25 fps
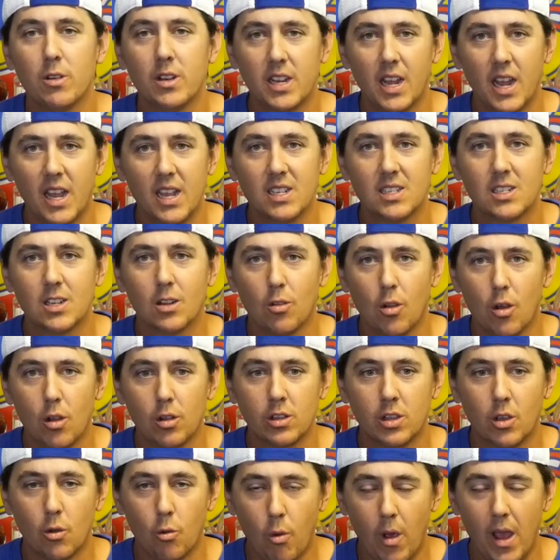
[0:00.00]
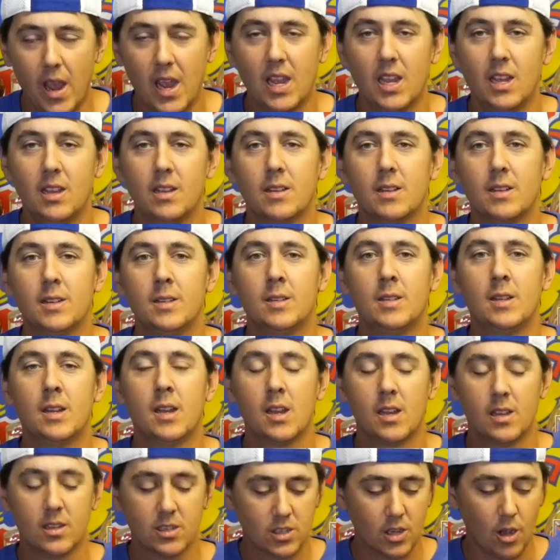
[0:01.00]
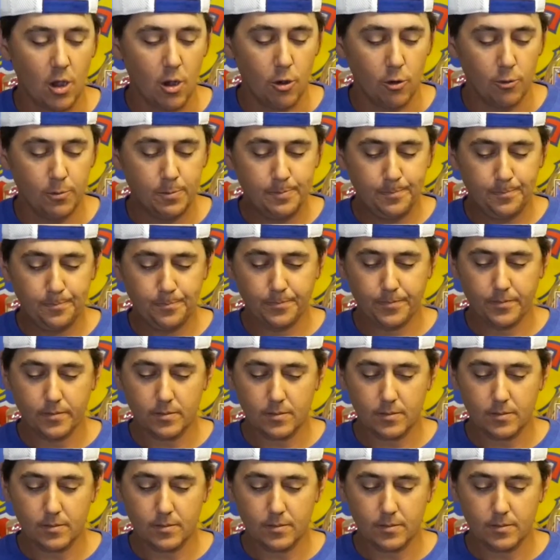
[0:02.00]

it tastes along the way. So,